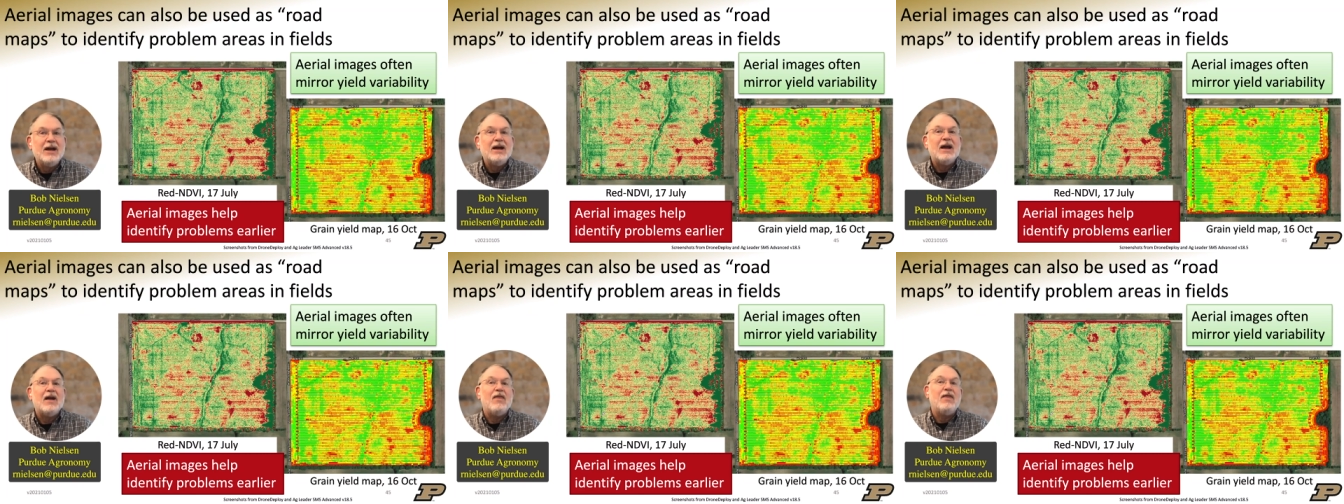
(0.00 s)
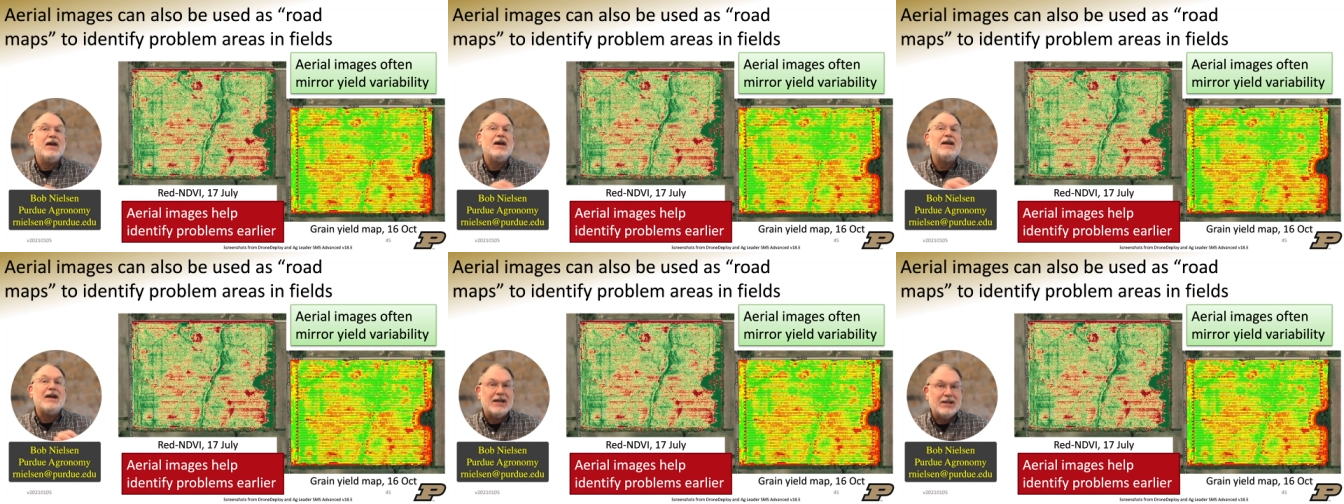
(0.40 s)
and
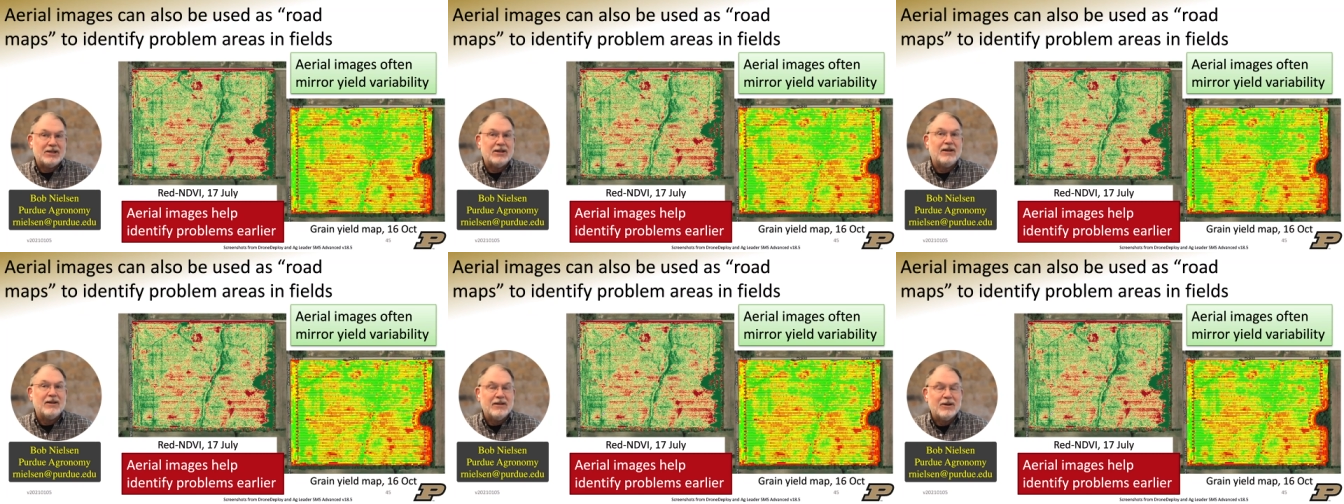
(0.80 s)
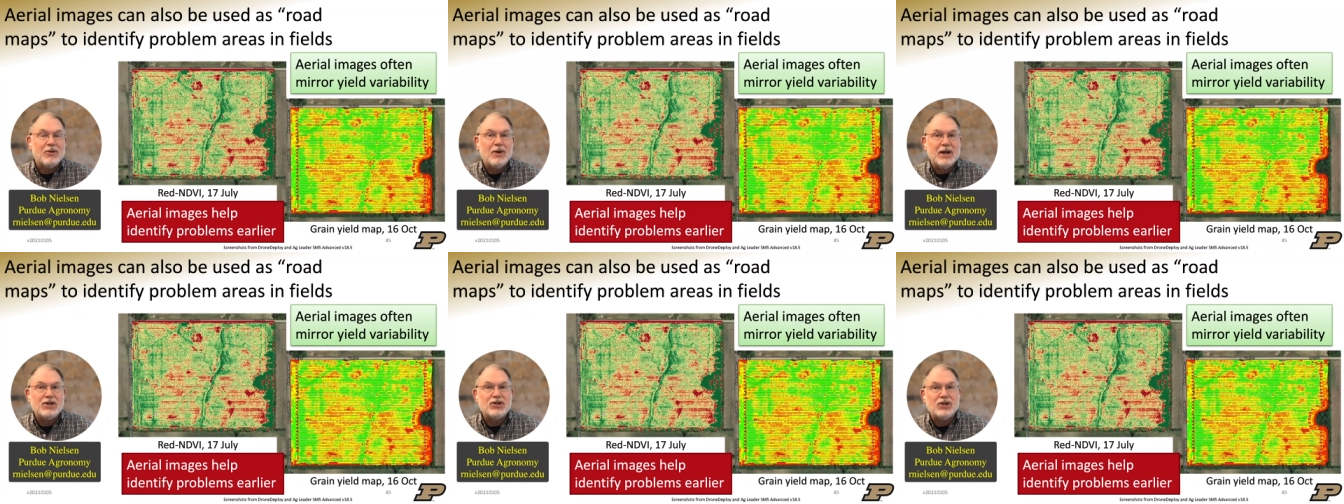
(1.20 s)
then asking the
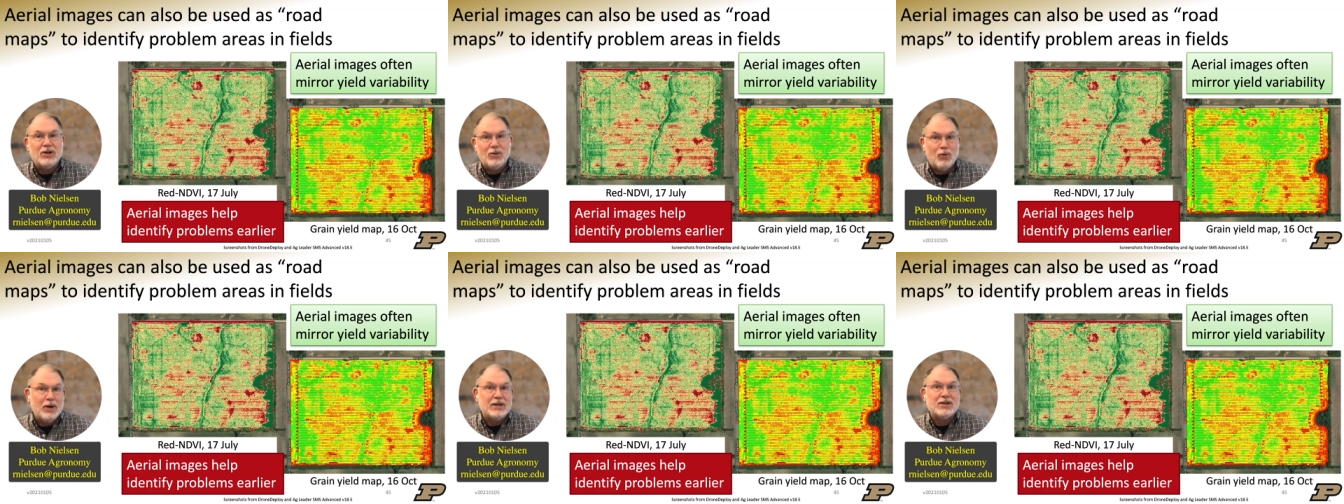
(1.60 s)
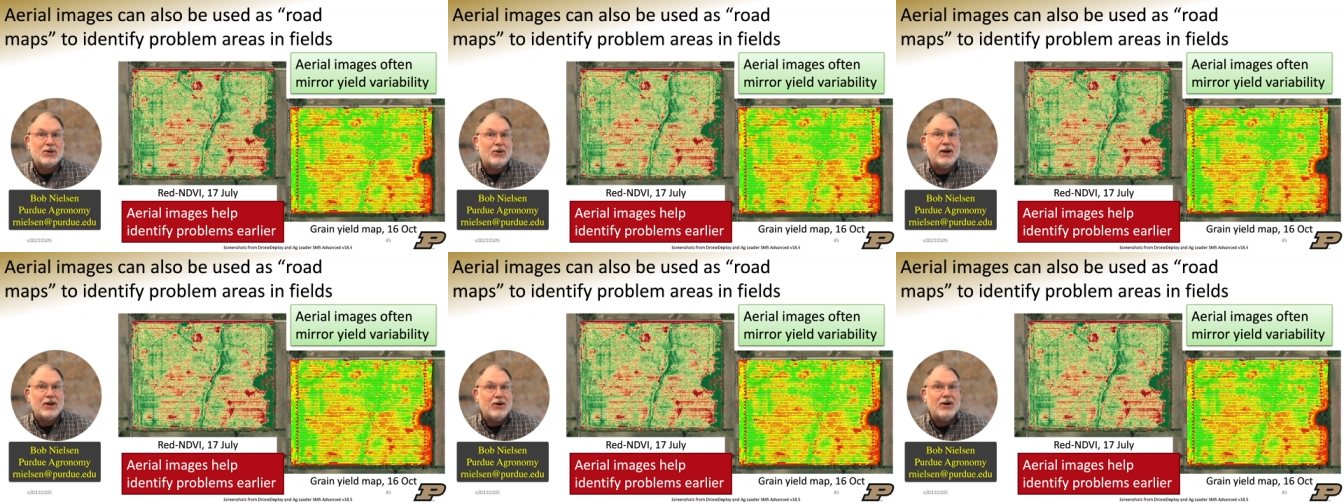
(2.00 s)
question what's
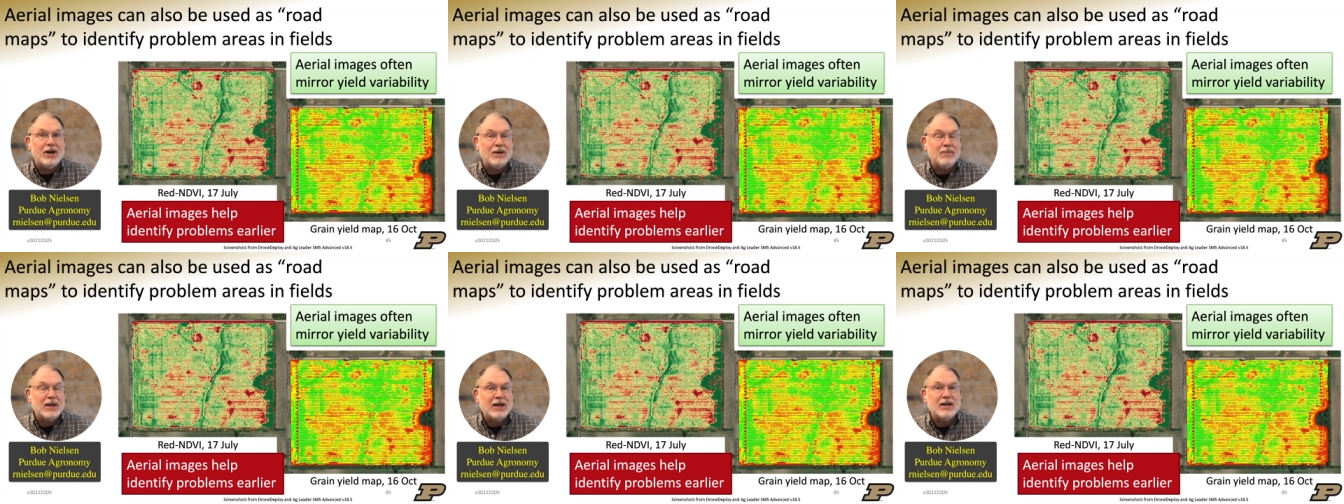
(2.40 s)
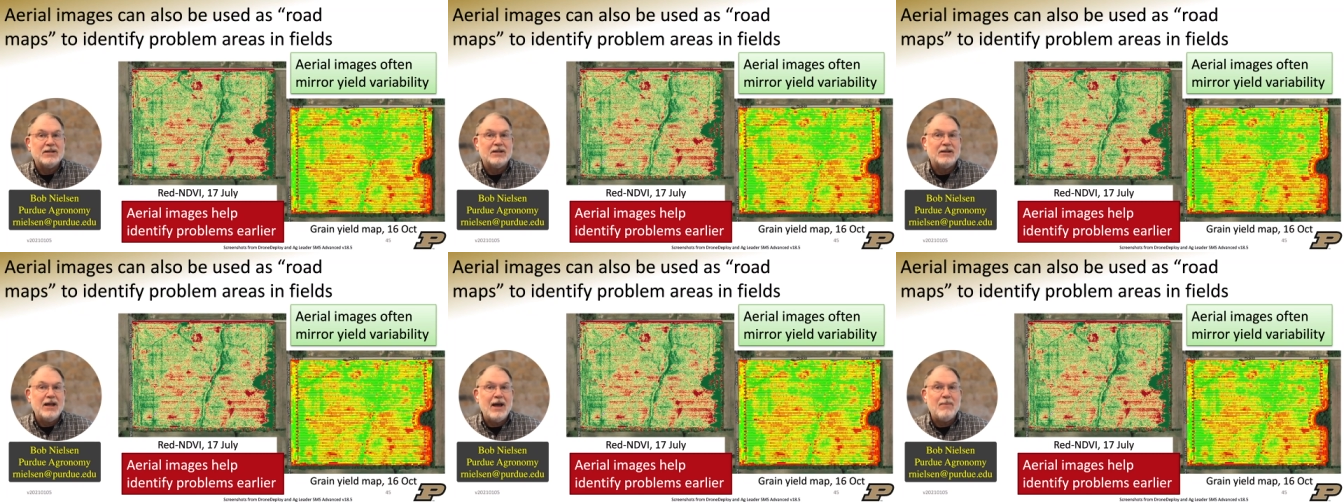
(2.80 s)
going on because
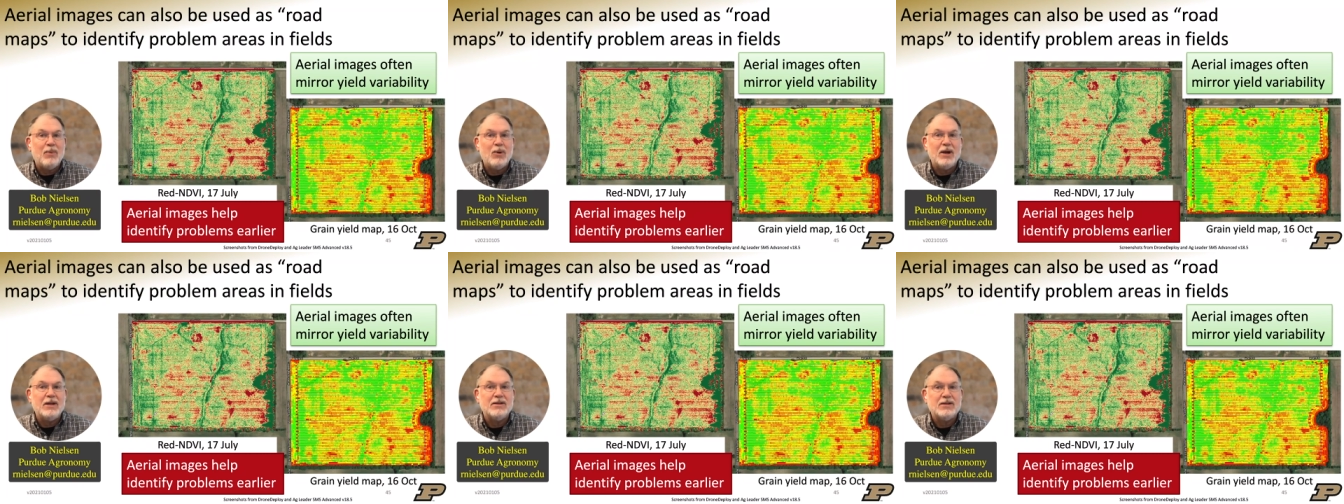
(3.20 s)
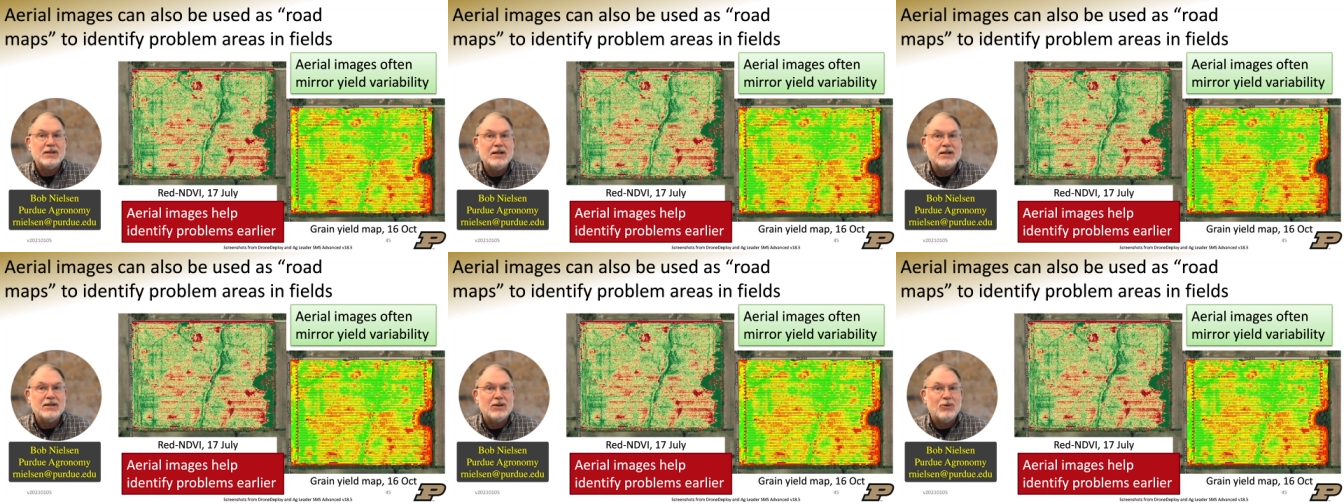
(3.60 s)
at that point in the
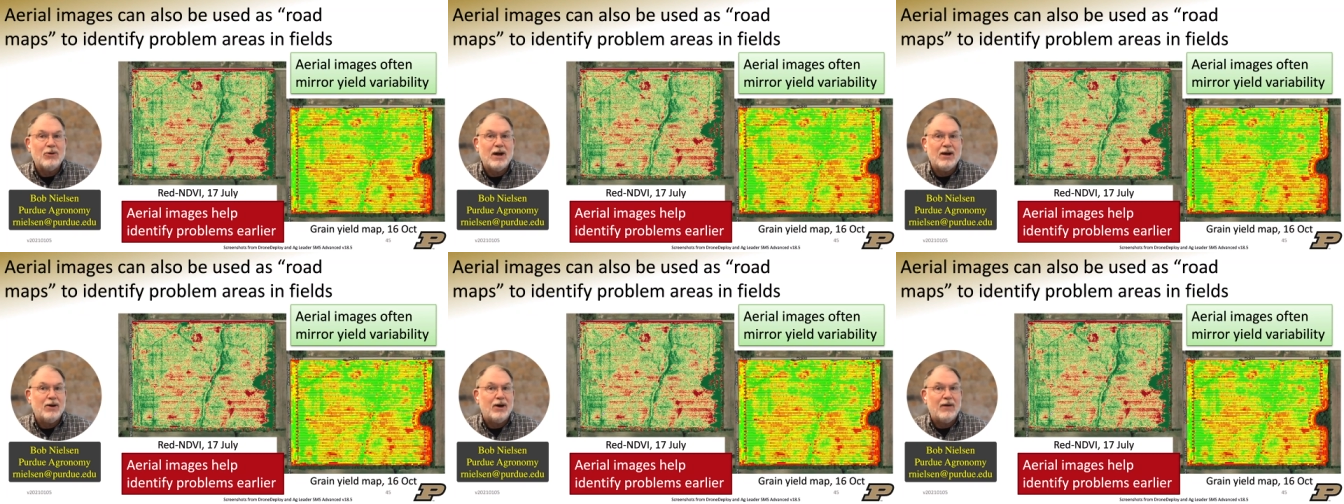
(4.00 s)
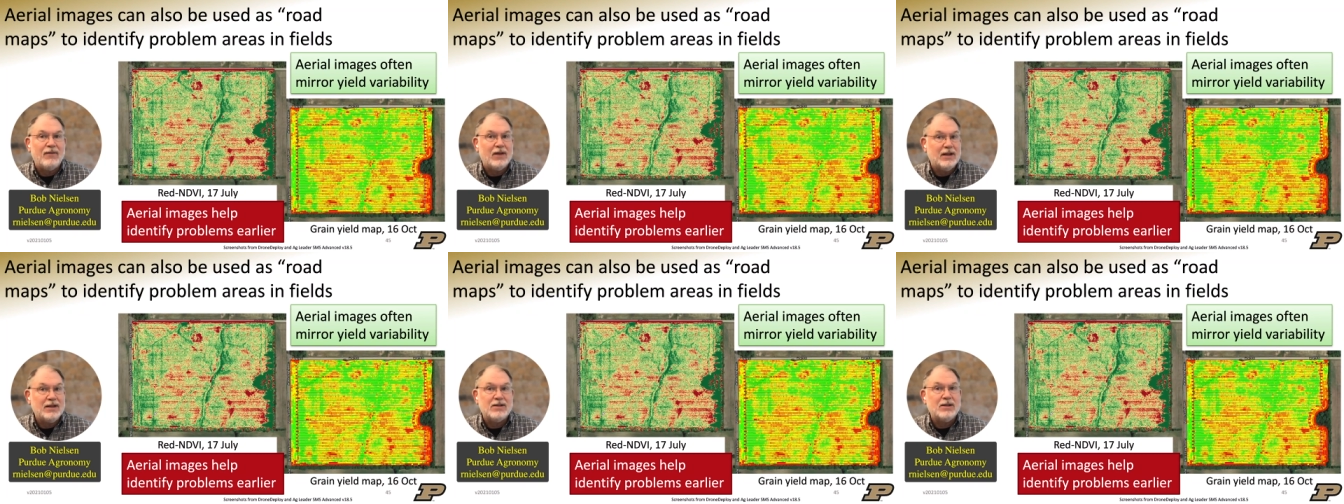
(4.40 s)
season quite
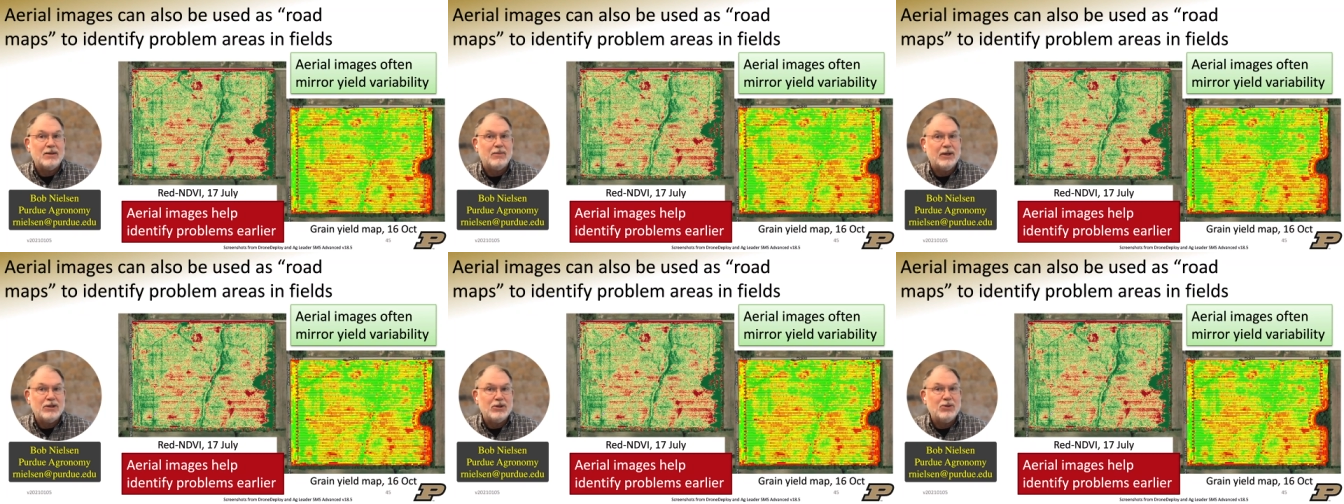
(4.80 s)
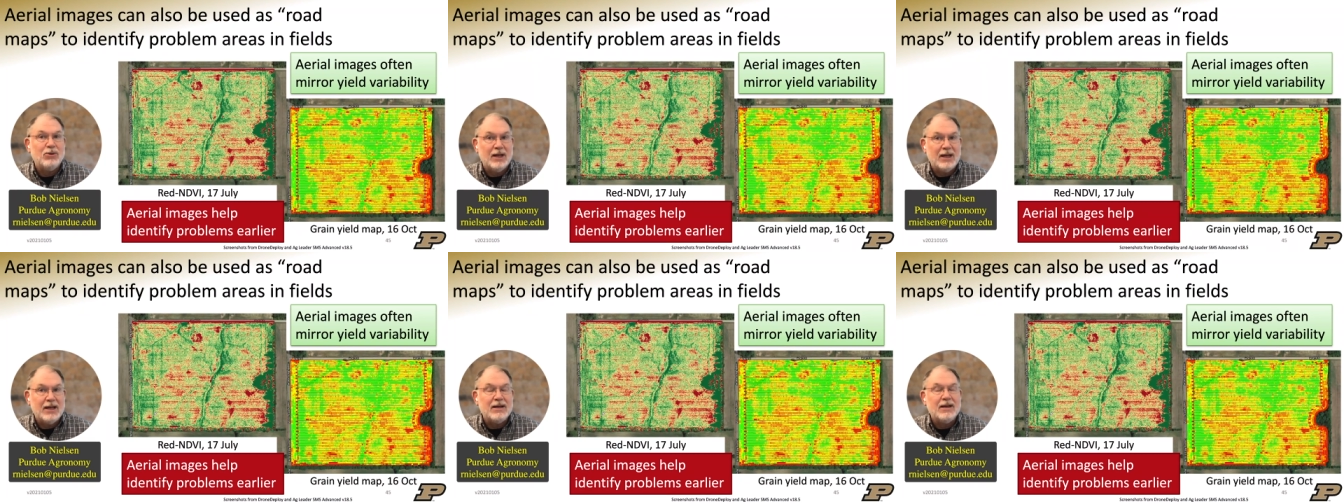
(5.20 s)
often it's simply too
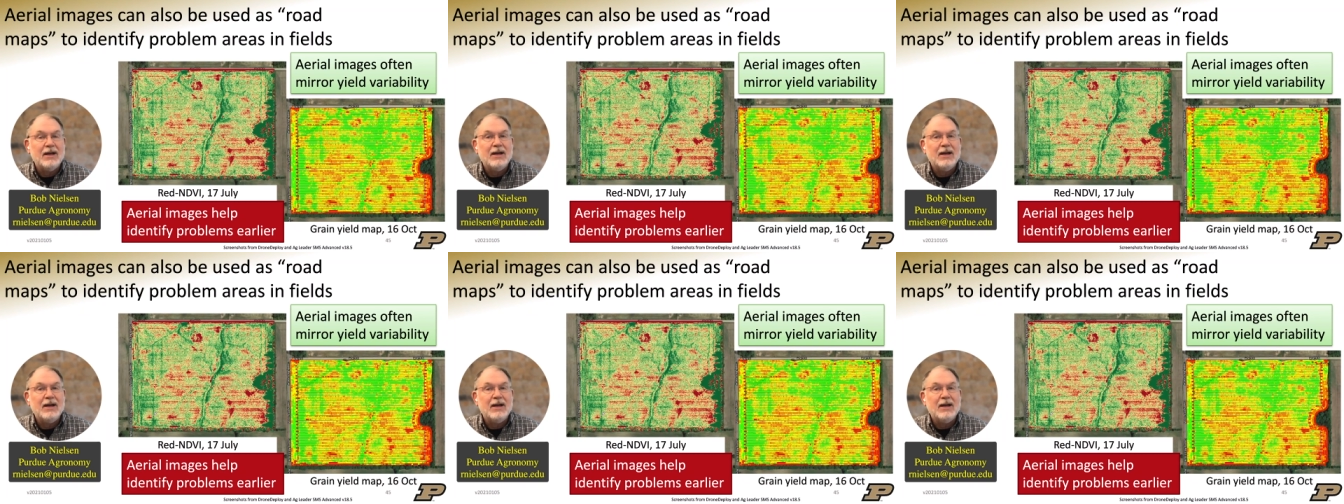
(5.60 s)
late